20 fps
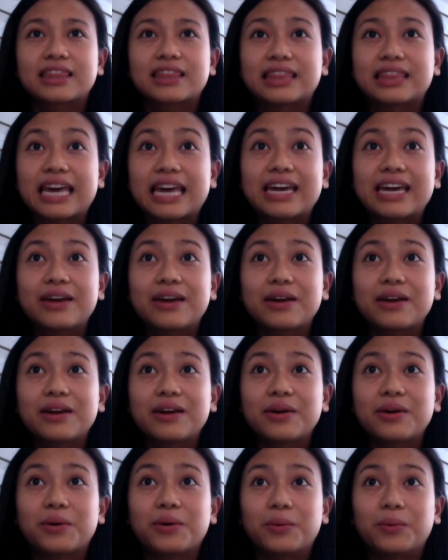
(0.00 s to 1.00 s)

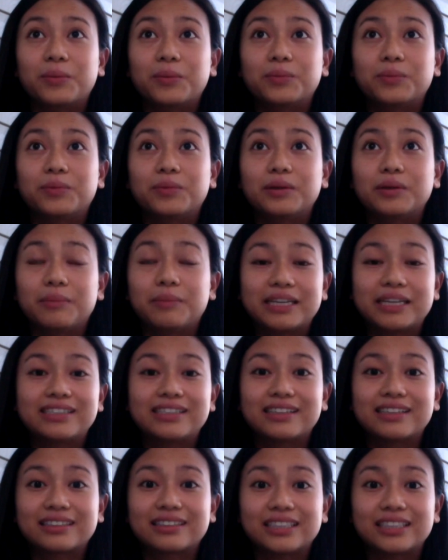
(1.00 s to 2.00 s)
they will
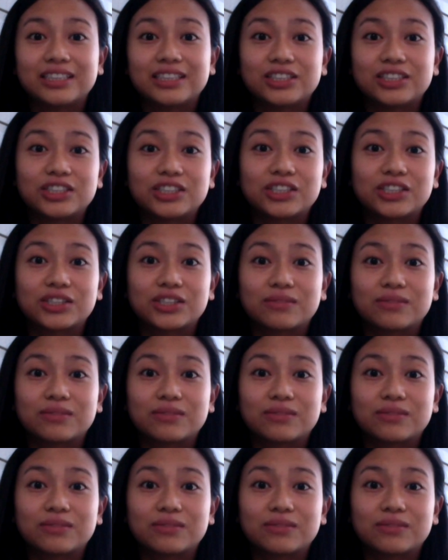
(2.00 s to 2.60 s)
basically just,